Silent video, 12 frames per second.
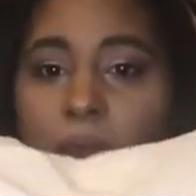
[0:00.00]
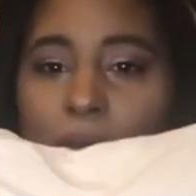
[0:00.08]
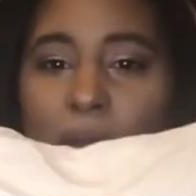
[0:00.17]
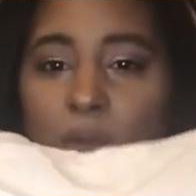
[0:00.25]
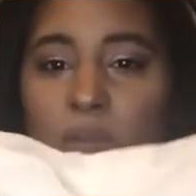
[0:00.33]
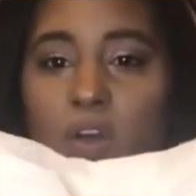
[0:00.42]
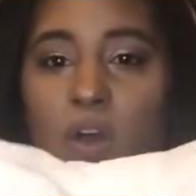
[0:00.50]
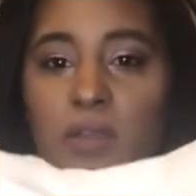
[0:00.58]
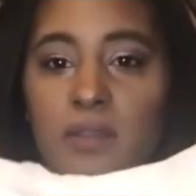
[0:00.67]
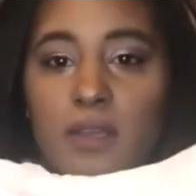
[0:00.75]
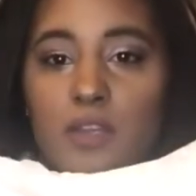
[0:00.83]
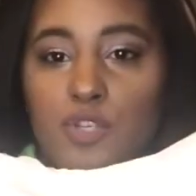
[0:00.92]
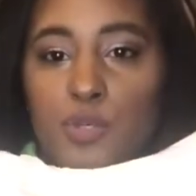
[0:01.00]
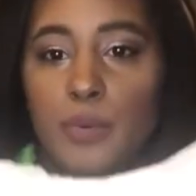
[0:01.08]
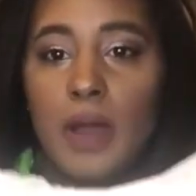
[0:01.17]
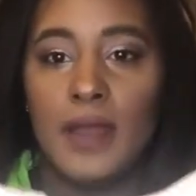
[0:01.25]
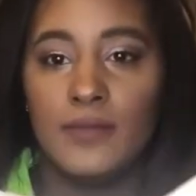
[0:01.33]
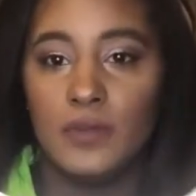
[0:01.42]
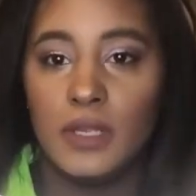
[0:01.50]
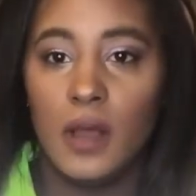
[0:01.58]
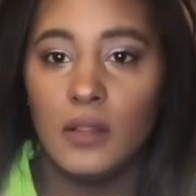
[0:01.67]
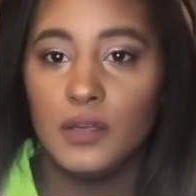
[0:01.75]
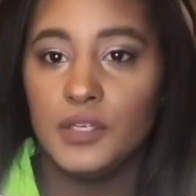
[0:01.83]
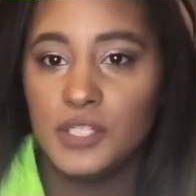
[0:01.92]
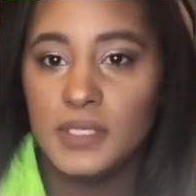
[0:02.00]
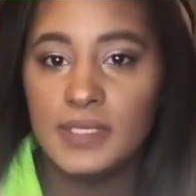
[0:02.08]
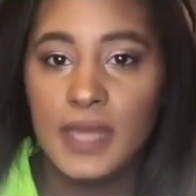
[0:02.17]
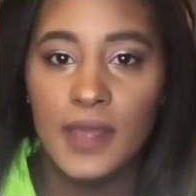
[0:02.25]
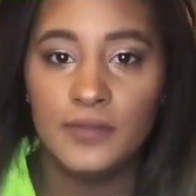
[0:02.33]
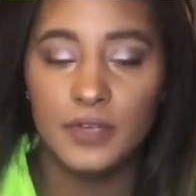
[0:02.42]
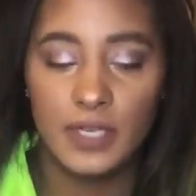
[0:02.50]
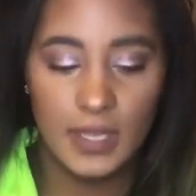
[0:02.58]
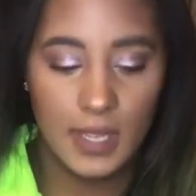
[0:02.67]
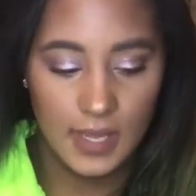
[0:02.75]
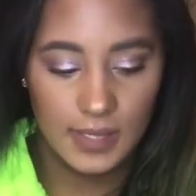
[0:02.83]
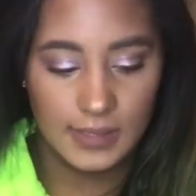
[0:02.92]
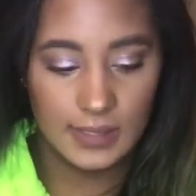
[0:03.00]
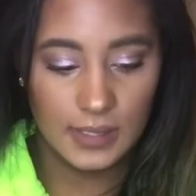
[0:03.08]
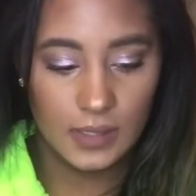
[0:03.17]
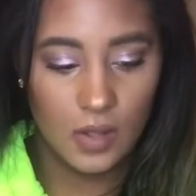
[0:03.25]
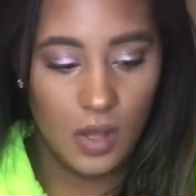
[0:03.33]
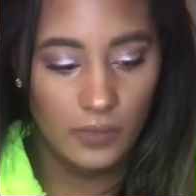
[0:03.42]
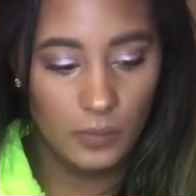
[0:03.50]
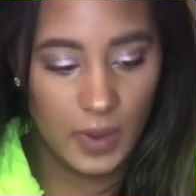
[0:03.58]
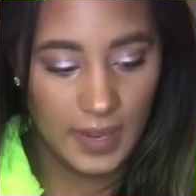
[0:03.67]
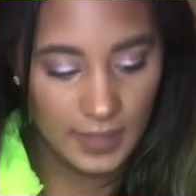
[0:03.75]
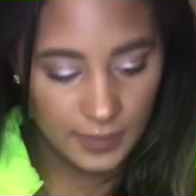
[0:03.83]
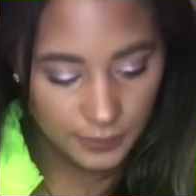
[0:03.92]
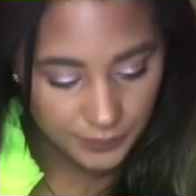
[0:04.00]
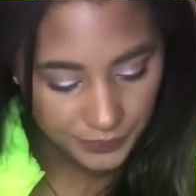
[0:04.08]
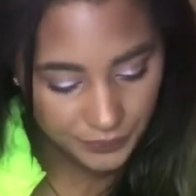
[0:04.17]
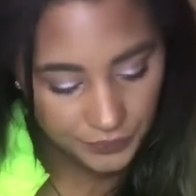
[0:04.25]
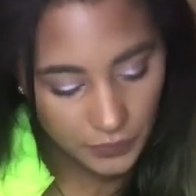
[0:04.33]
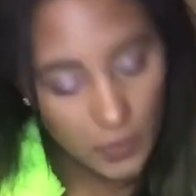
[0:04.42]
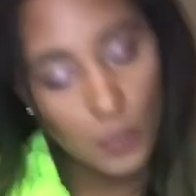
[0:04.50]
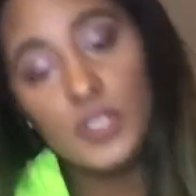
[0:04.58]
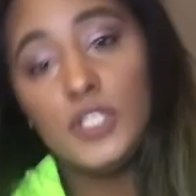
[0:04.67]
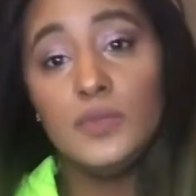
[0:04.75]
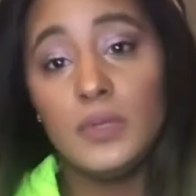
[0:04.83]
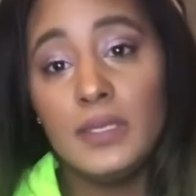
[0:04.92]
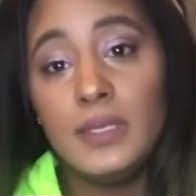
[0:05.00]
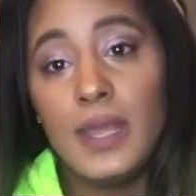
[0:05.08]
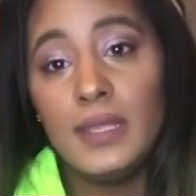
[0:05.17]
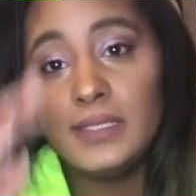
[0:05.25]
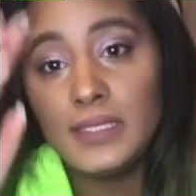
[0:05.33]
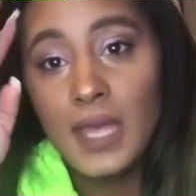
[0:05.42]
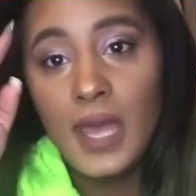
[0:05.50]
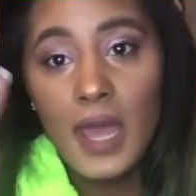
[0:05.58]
I would call it like a true ivory color. It's just ivory. It's like an off-white, which is really nice.